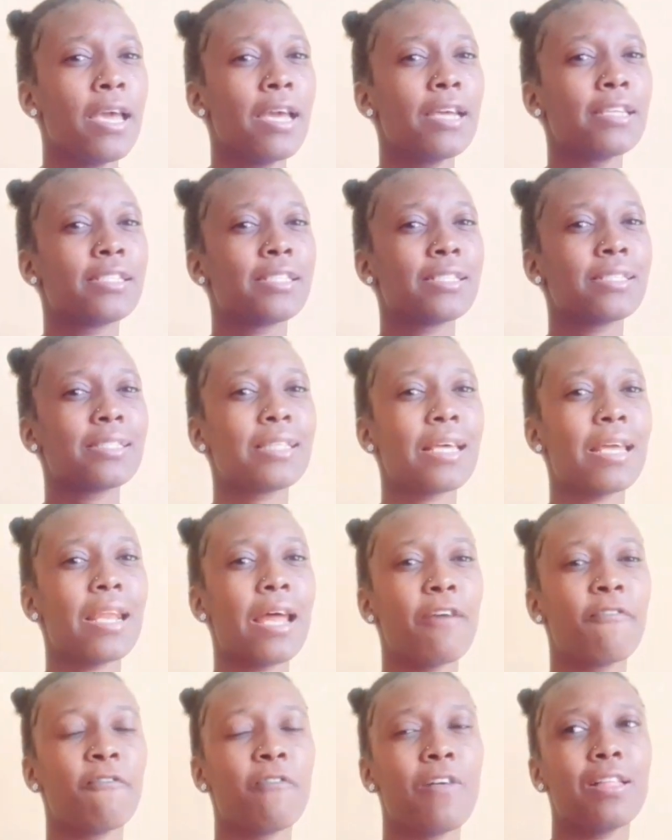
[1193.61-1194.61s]
It's just that
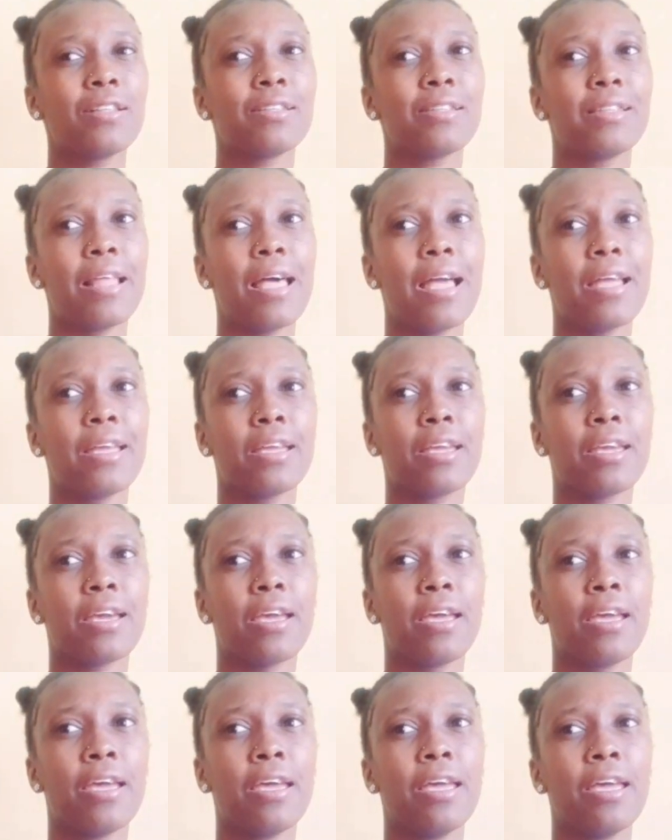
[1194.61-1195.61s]
I felt like
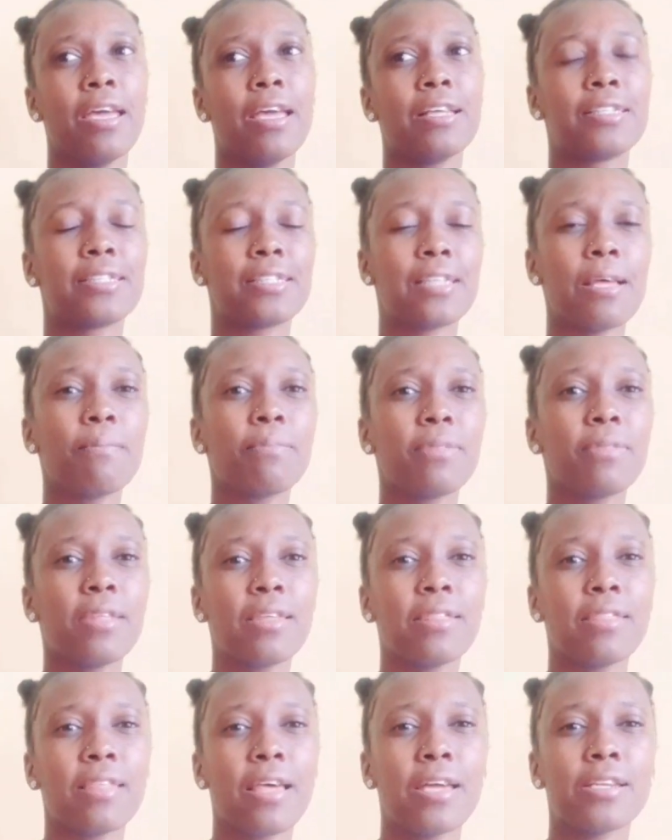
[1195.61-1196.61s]
it's
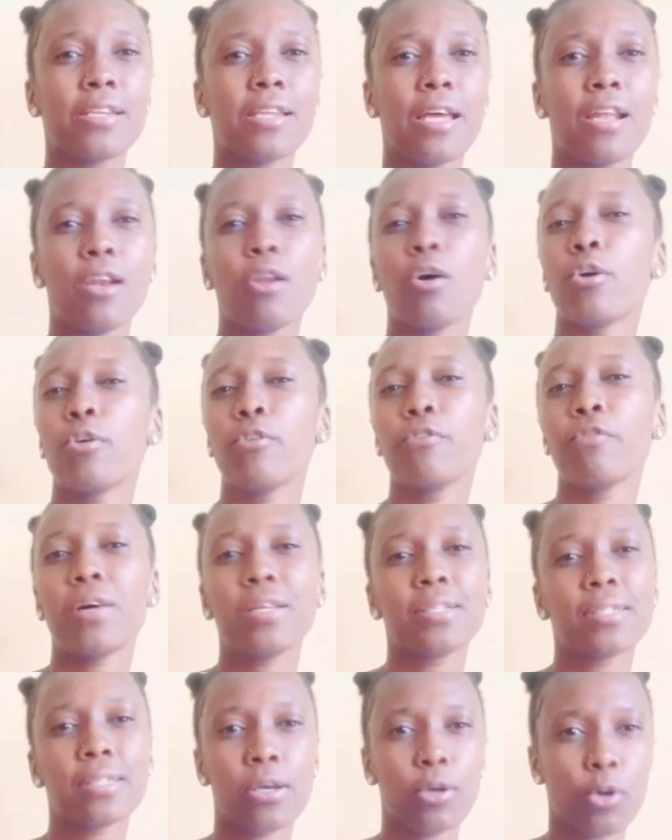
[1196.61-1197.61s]
something that a lot of
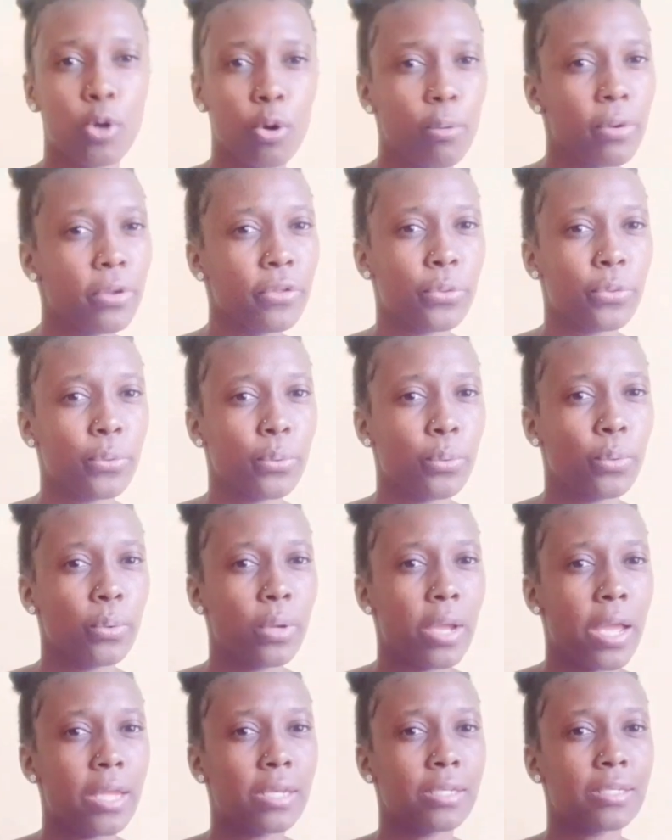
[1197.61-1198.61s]
us are going through,
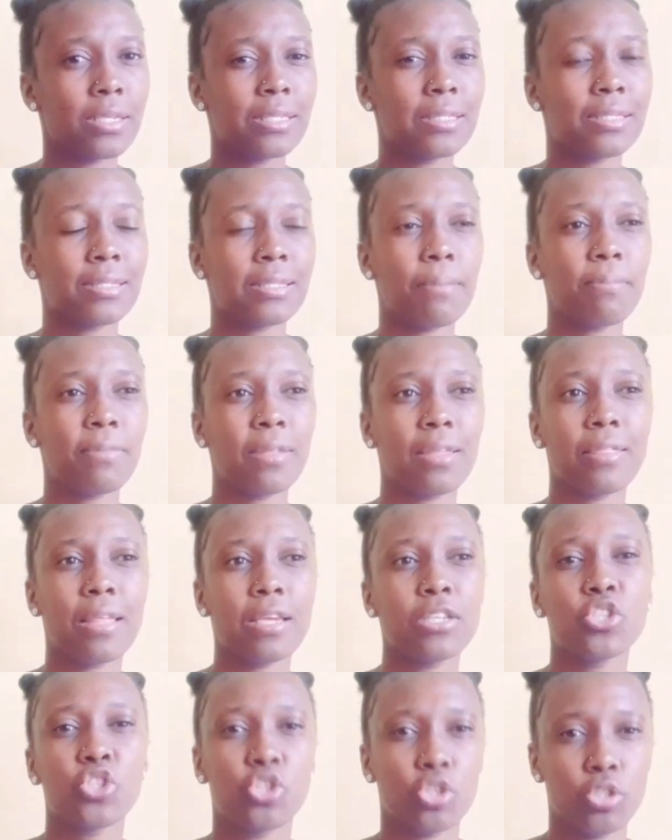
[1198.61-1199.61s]
and it's something
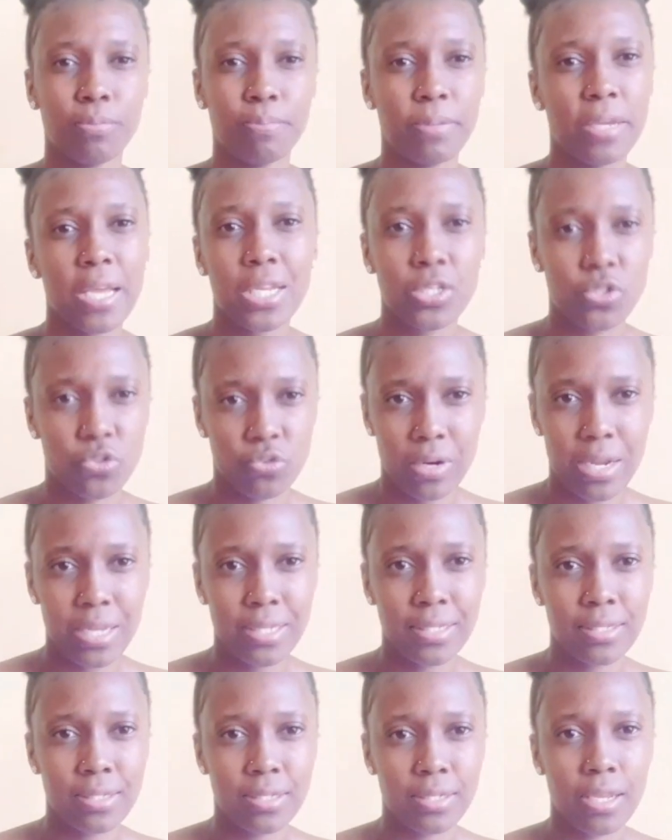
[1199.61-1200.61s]
that should be
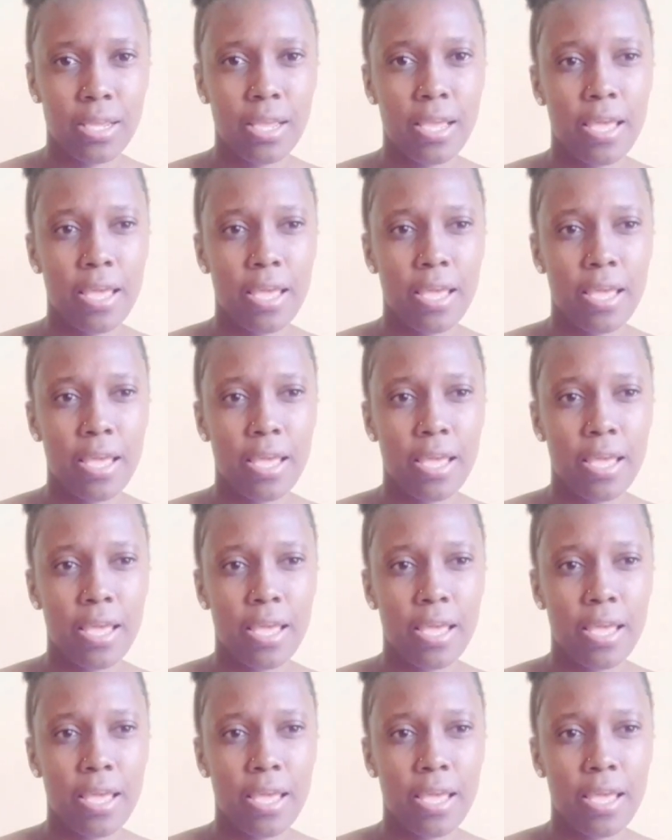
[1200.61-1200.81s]
addressed,